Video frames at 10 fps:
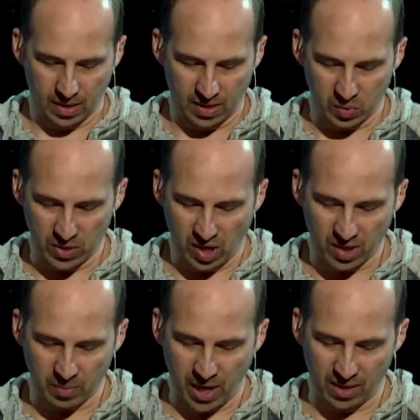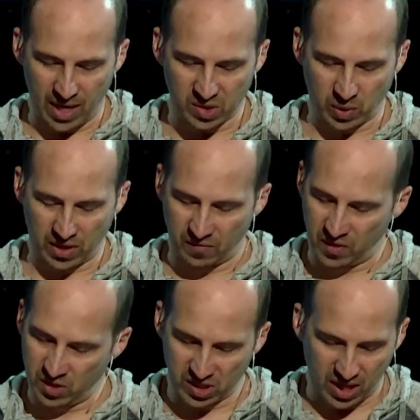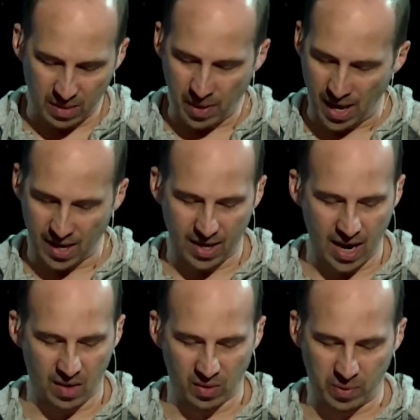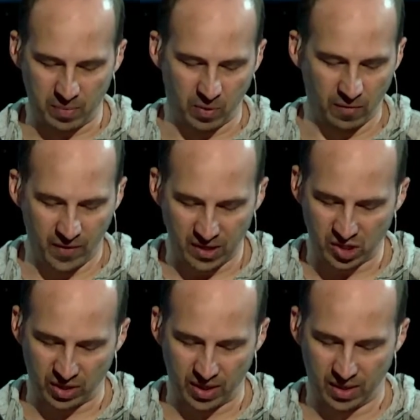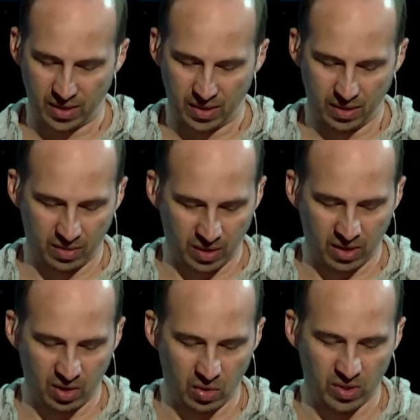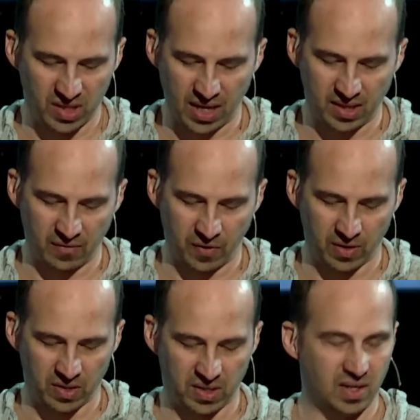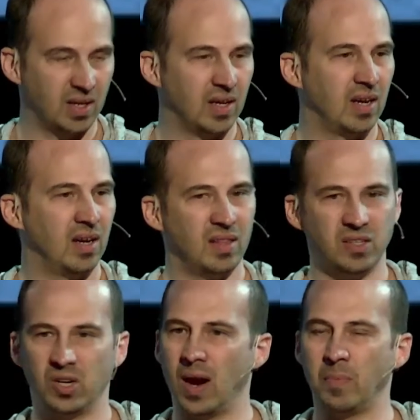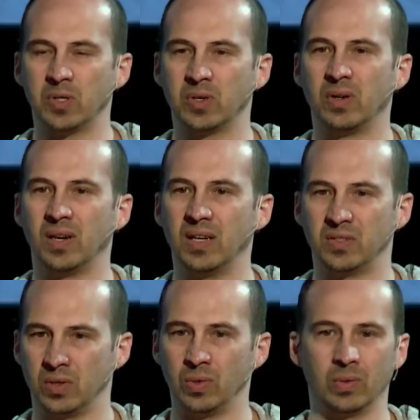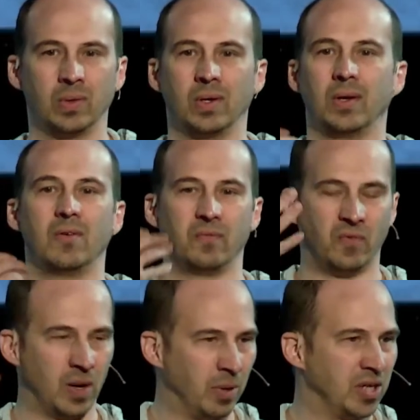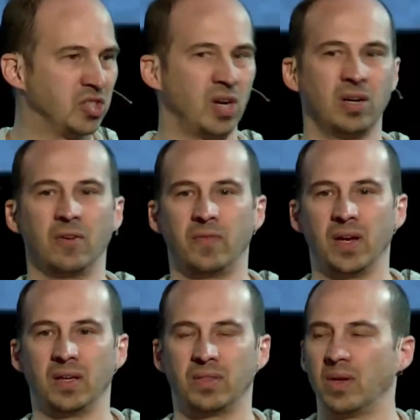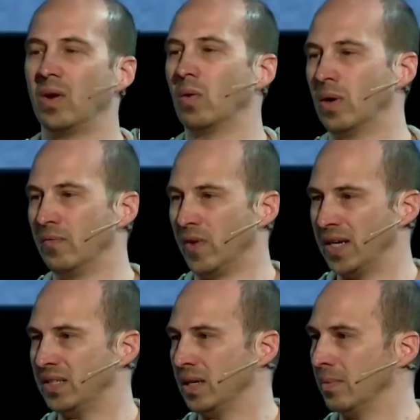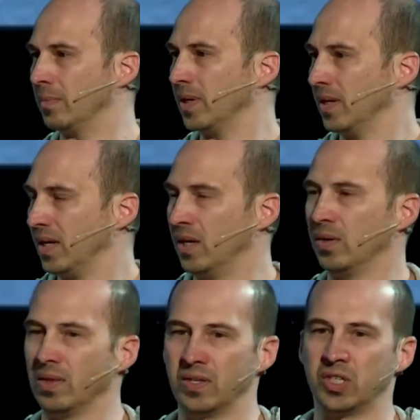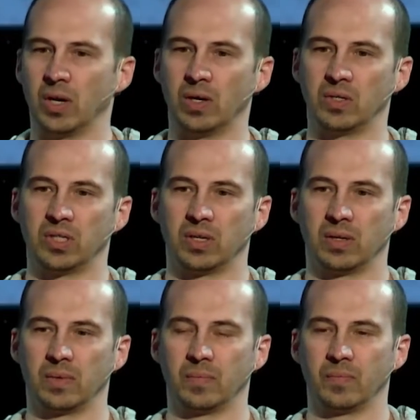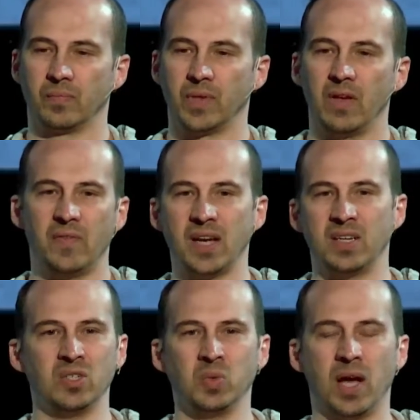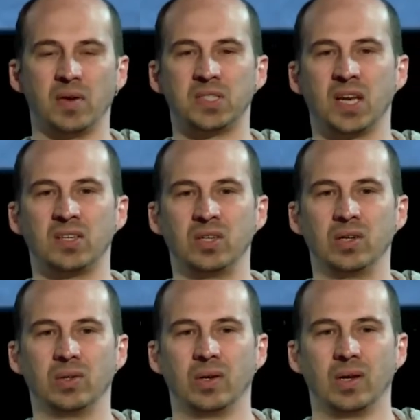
As we talked about last week, if you just keep hanging out with people, eventually they're going to notice that difference. And then your opportunity to verbally share your faith or invite them here to the church. In fact, here's what I would say to you.